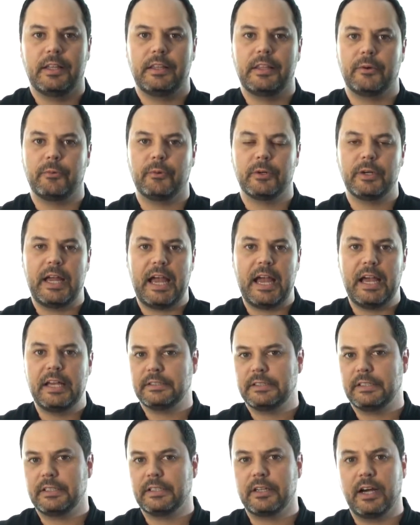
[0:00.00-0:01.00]
They weren't
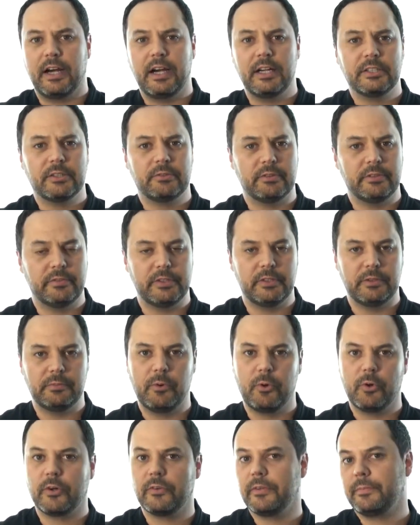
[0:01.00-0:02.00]
asking God to reveal
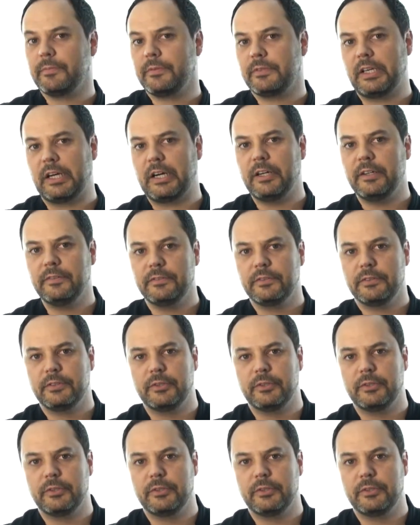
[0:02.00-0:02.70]
more of Himself,